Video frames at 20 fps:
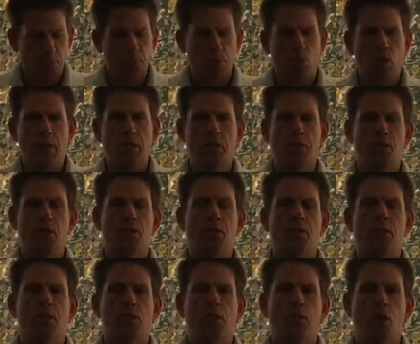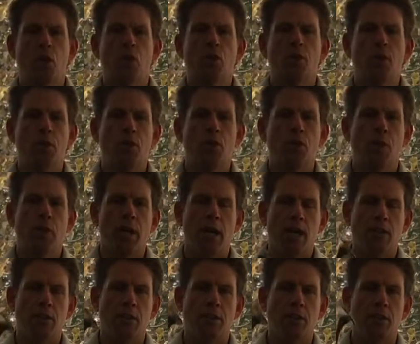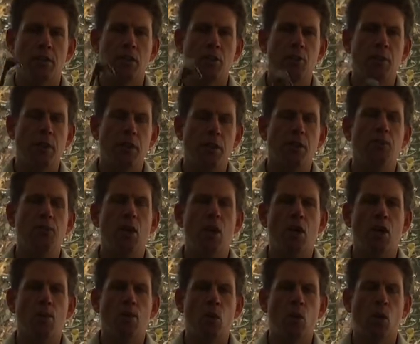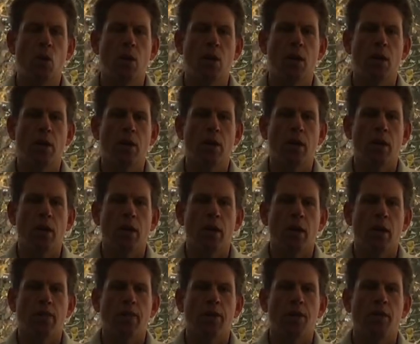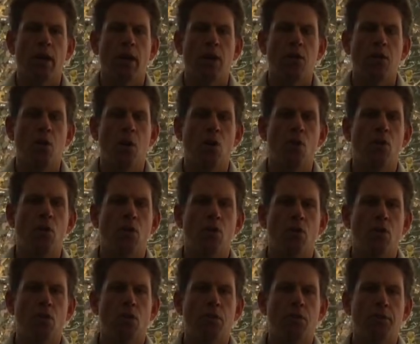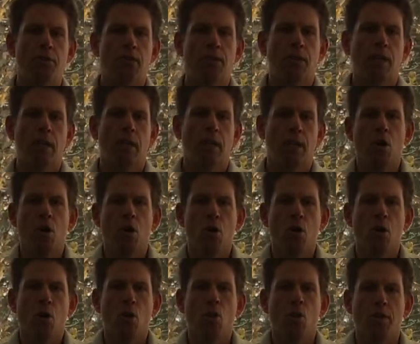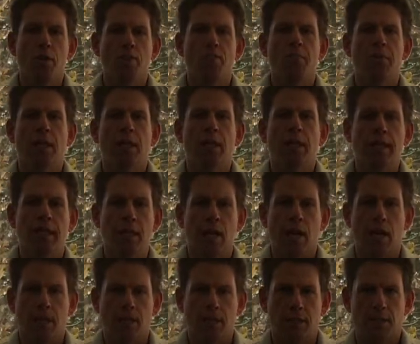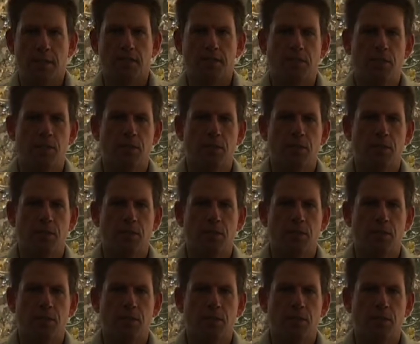research has shown that you could actually spin the ball more if you had no grooves with milling on it.